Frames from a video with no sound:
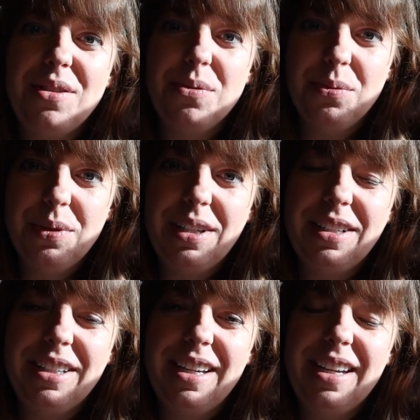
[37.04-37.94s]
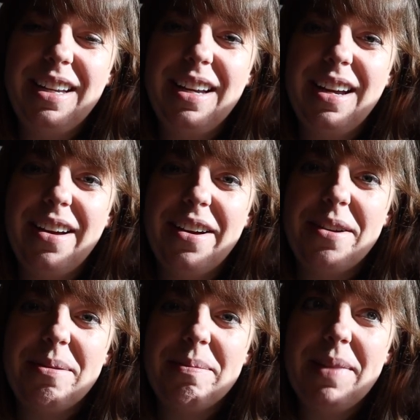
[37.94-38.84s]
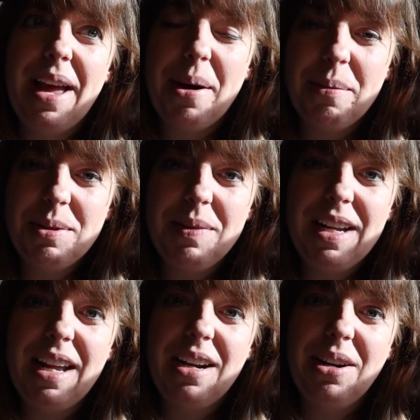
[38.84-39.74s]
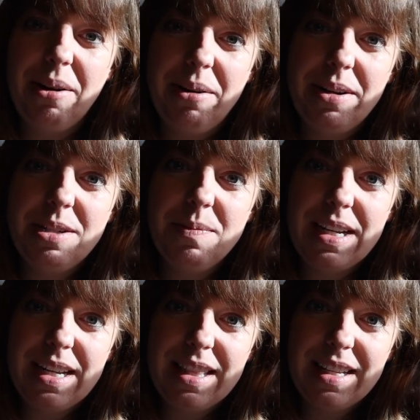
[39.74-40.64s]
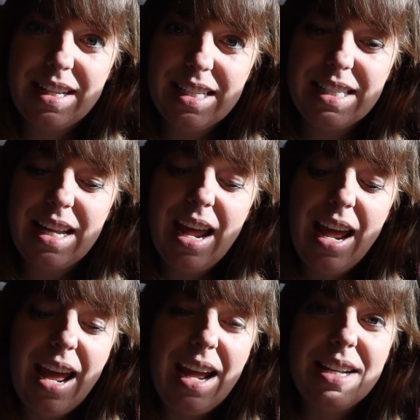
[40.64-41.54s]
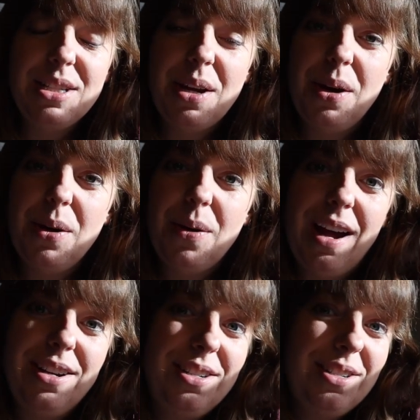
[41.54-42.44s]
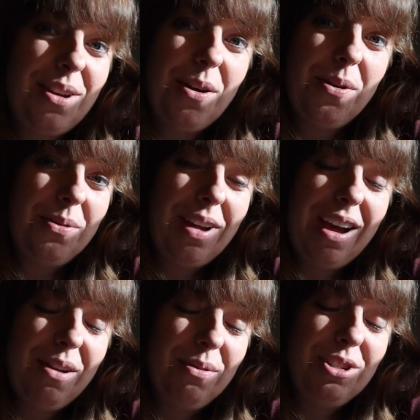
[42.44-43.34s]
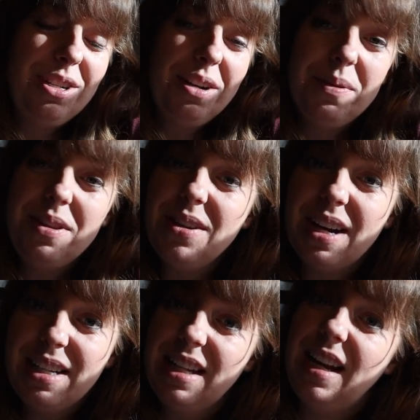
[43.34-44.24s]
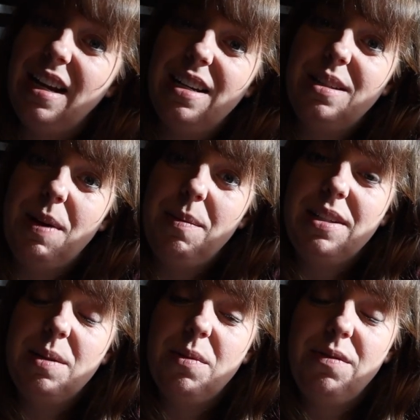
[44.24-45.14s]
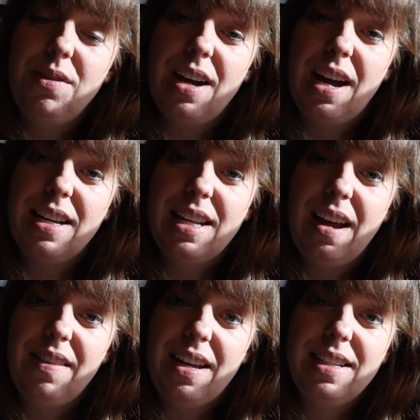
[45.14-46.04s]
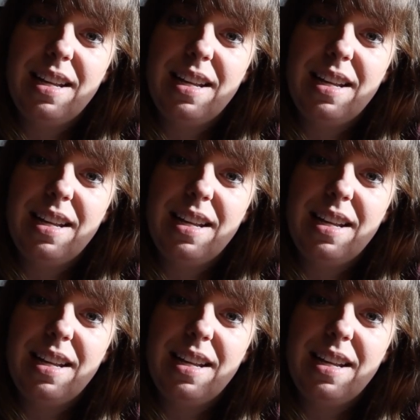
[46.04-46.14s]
has really um, helped me and encouraged me in this. And so I just thought I would share it with you guys today because maybe some of you guys have that